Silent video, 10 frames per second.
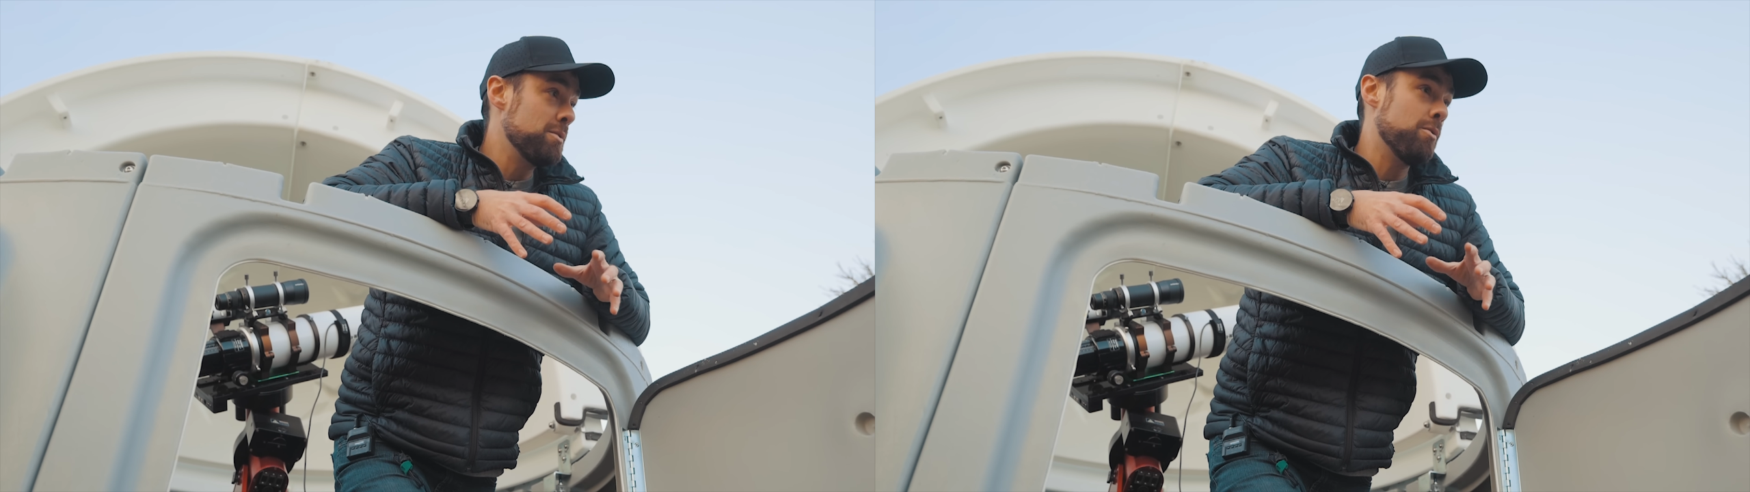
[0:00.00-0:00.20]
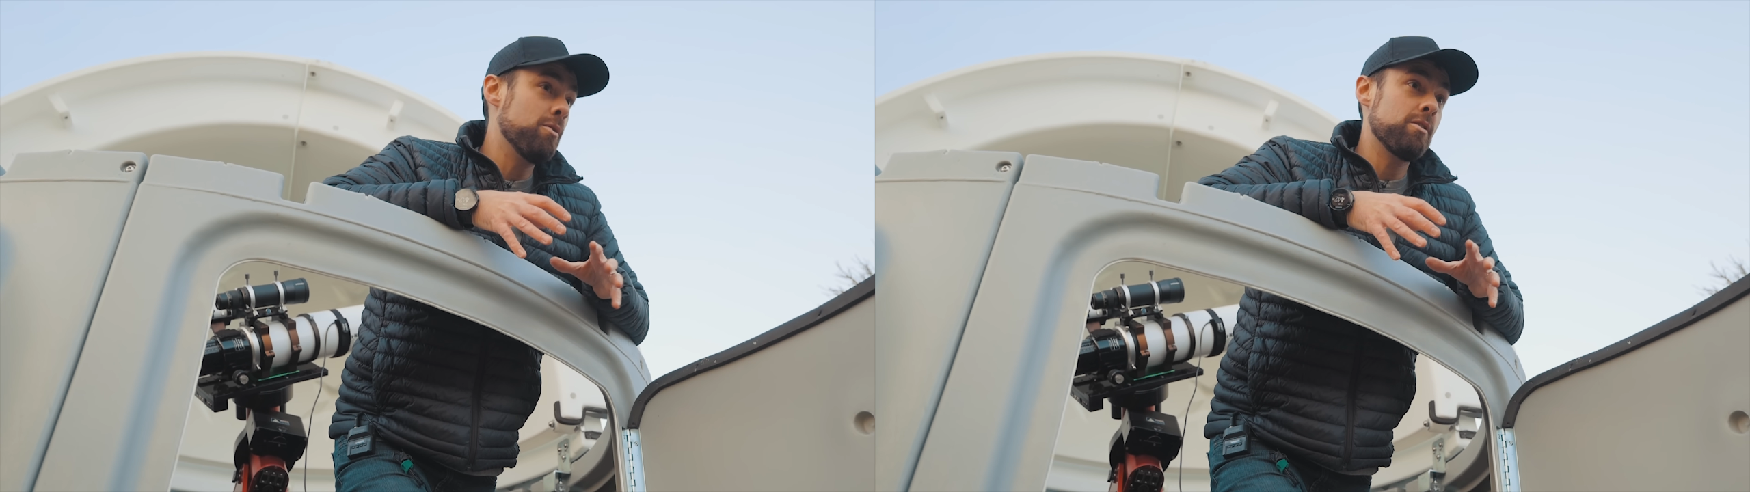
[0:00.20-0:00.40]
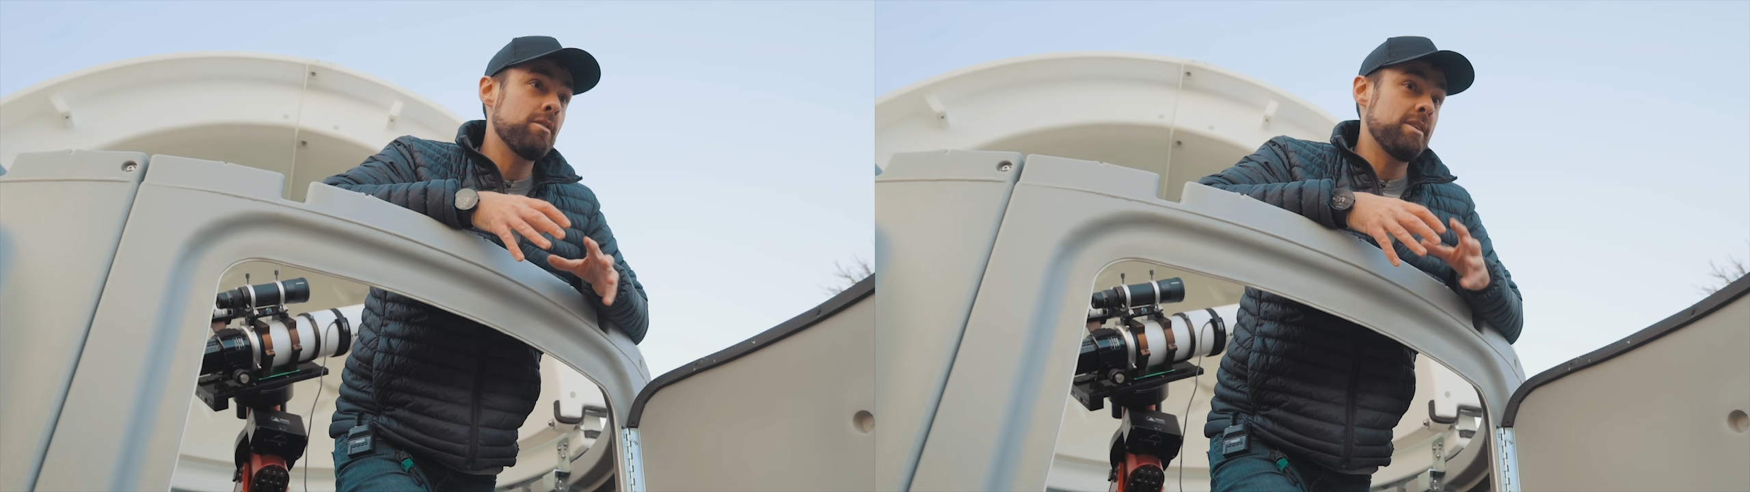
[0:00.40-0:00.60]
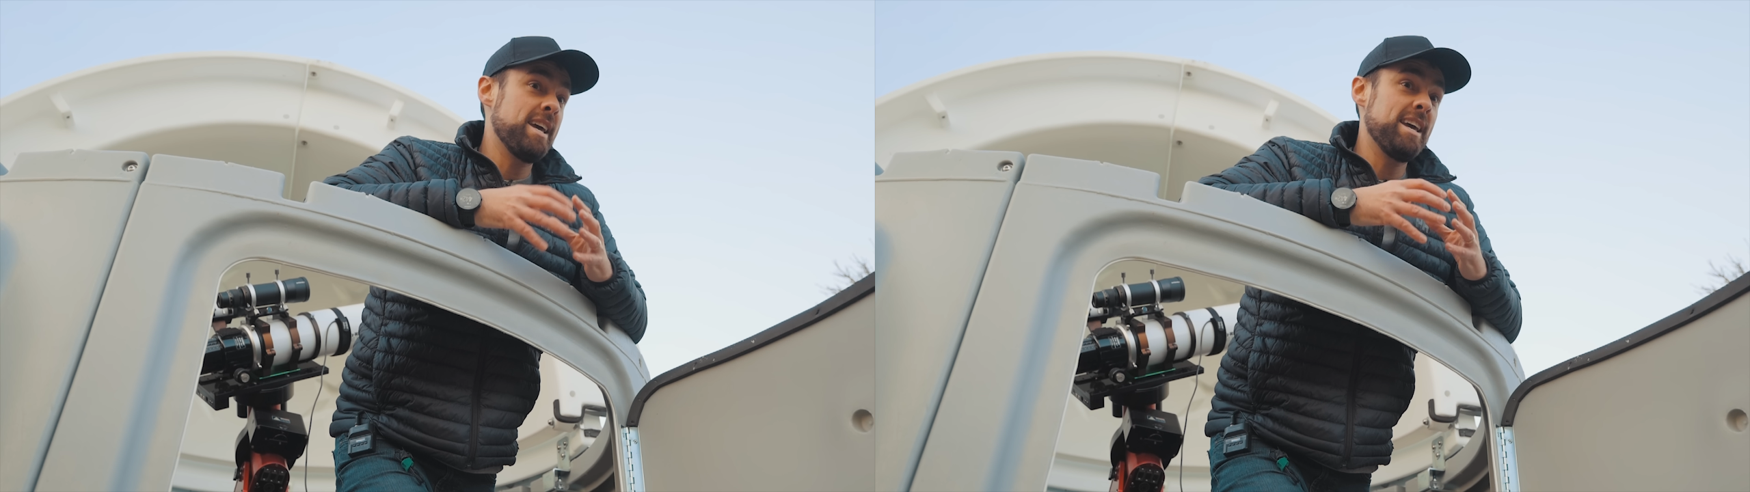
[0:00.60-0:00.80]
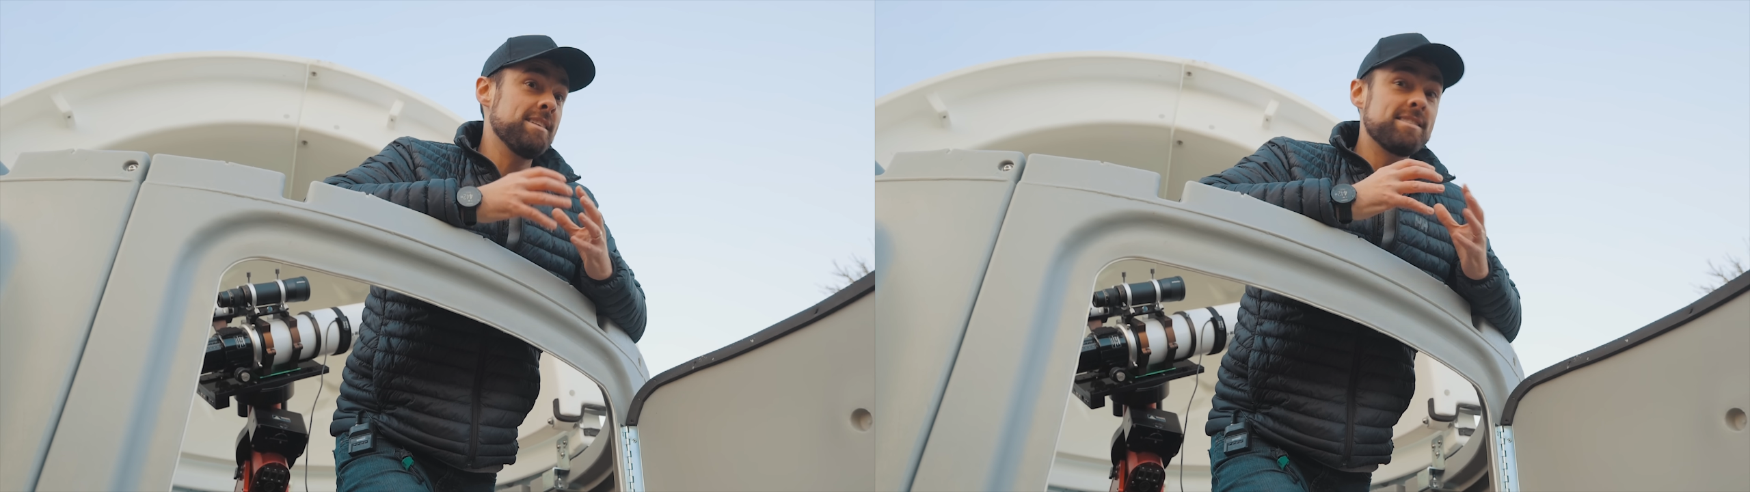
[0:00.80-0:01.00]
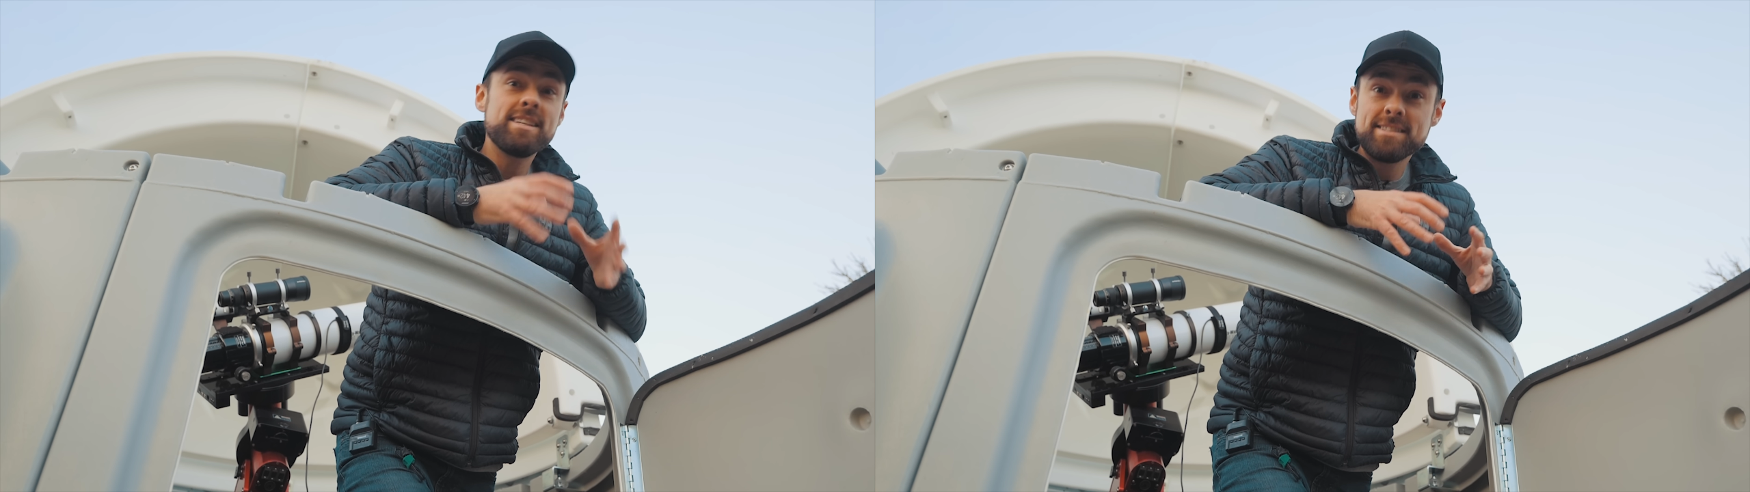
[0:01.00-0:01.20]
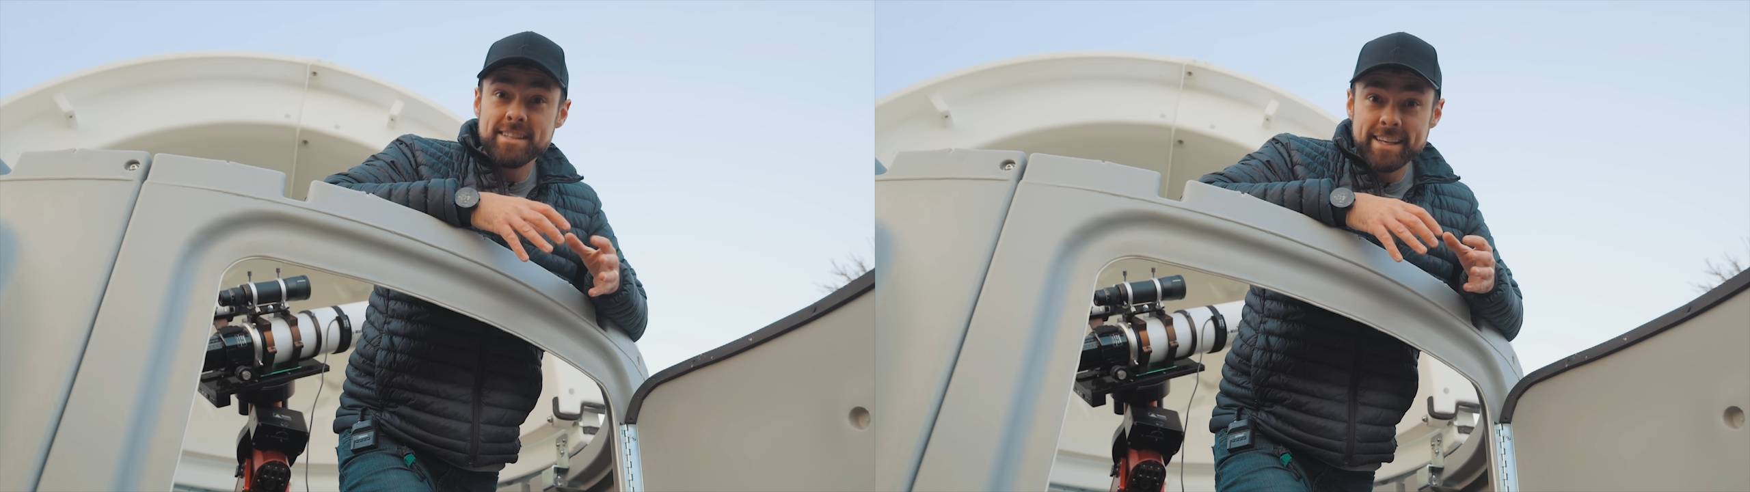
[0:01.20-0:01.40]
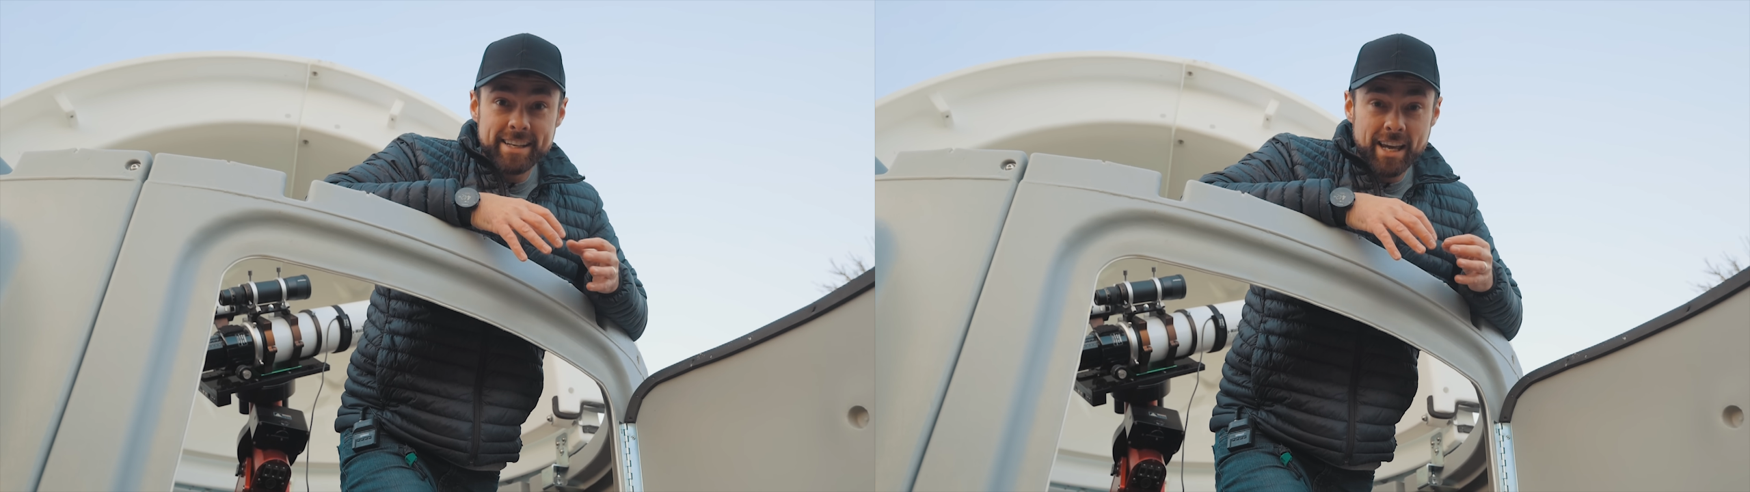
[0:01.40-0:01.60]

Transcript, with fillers: or a CCD